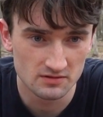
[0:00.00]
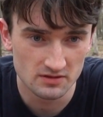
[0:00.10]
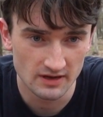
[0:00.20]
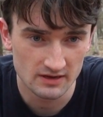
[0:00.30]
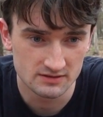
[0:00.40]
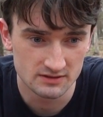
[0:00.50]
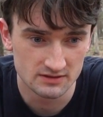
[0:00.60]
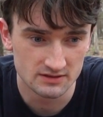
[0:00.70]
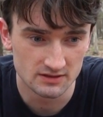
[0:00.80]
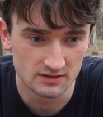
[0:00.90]
That
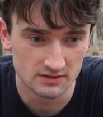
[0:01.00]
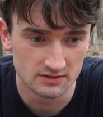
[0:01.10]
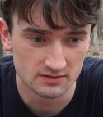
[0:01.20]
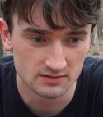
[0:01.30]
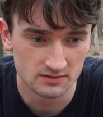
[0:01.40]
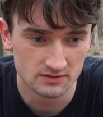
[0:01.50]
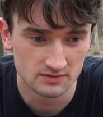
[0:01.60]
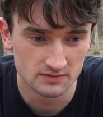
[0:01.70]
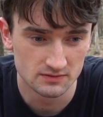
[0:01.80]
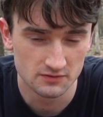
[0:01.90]
is
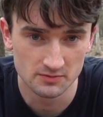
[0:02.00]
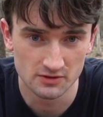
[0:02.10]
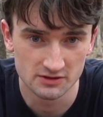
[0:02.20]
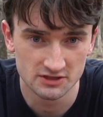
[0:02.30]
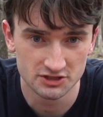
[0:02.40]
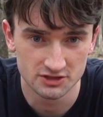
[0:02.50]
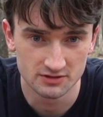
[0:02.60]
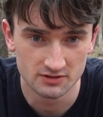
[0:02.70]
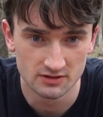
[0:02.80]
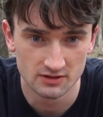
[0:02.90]
from an
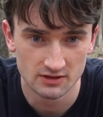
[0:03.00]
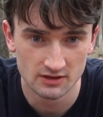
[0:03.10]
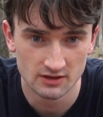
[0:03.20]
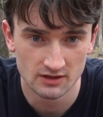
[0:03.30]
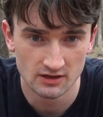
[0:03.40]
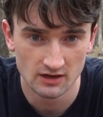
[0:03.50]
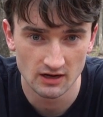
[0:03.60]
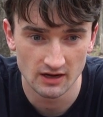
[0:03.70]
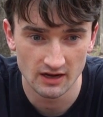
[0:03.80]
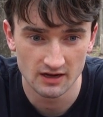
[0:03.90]
audition
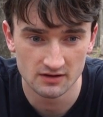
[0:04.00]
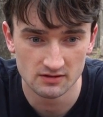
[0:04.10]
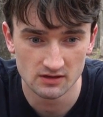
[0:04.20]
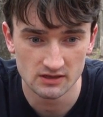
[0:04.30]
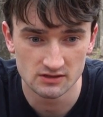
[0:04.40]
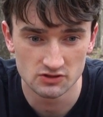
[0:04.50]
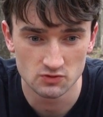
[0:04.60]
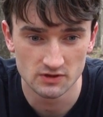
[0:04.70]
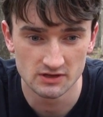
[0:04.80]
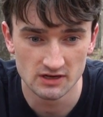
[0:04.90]
I had in late
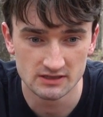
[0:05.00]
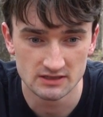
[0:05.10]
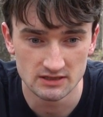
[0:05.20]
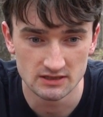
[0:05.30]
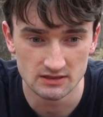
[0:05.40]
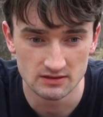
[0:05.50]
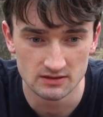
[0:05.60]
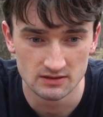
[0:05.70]
2019.